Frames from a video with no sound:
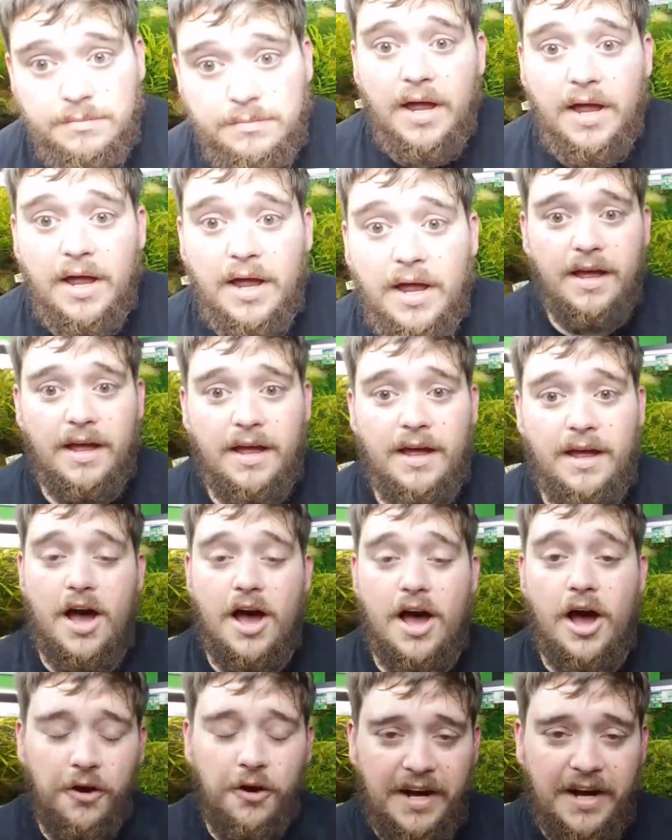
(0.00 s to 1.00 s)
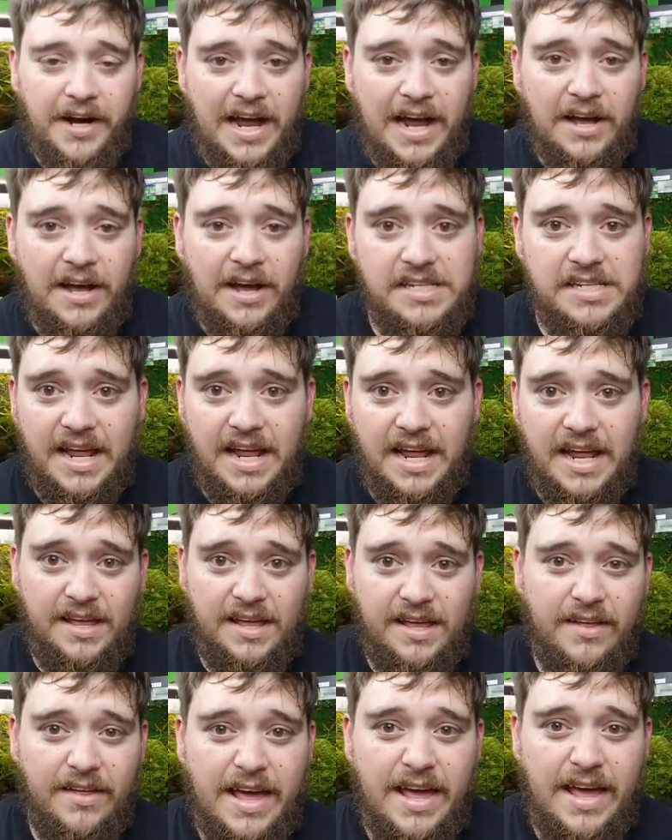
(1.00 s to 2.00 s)
But 100 gallons a day,
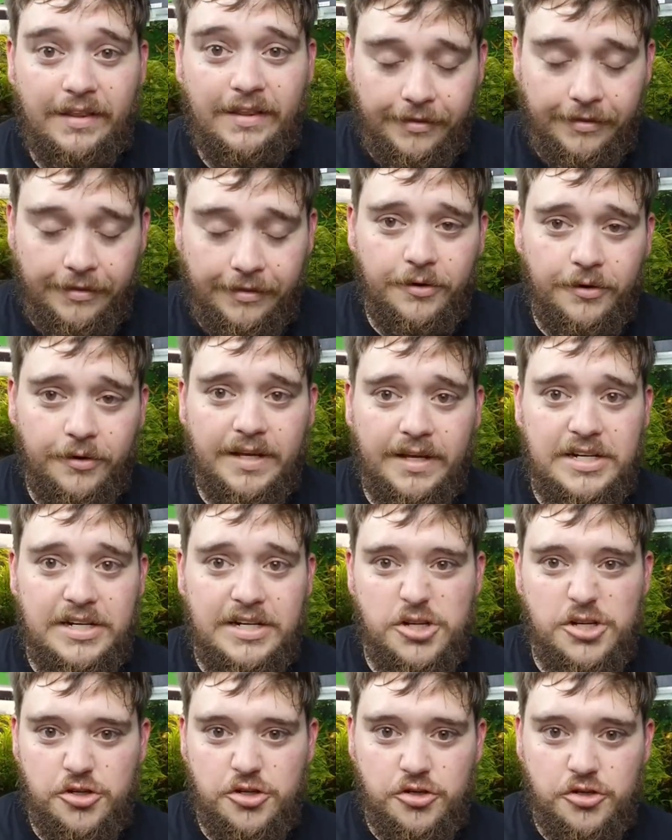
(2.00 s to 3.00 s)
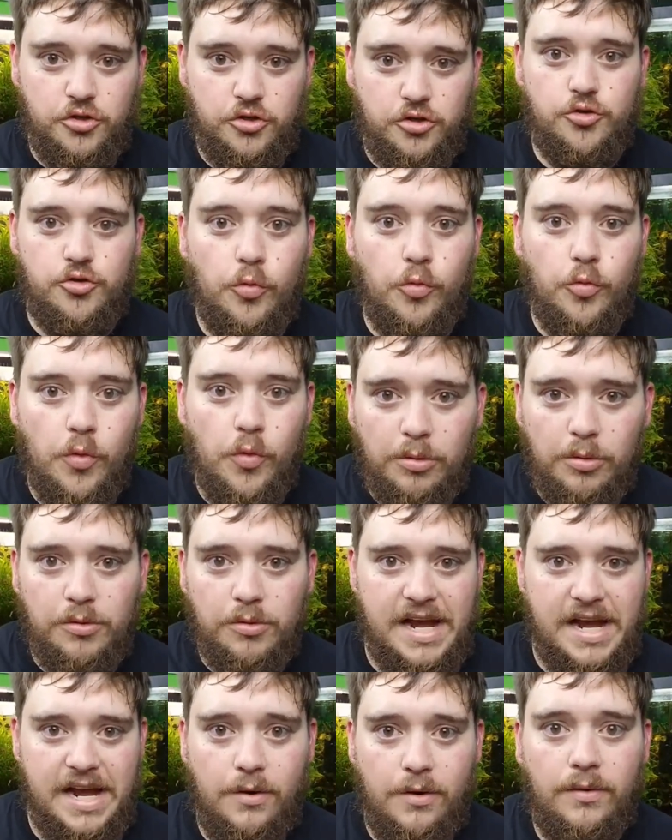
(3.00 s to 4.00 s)
it literally just dribbles
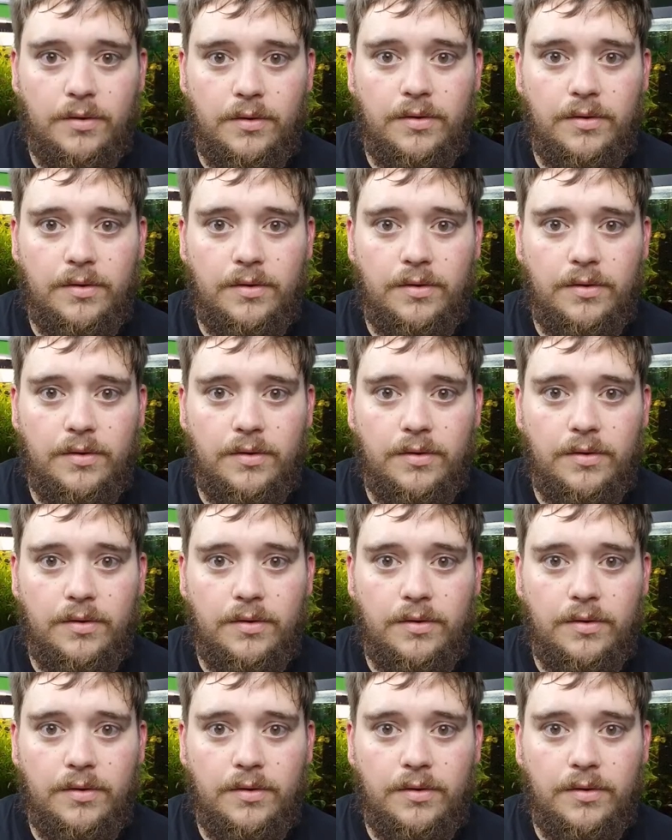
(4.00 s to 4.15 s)
out.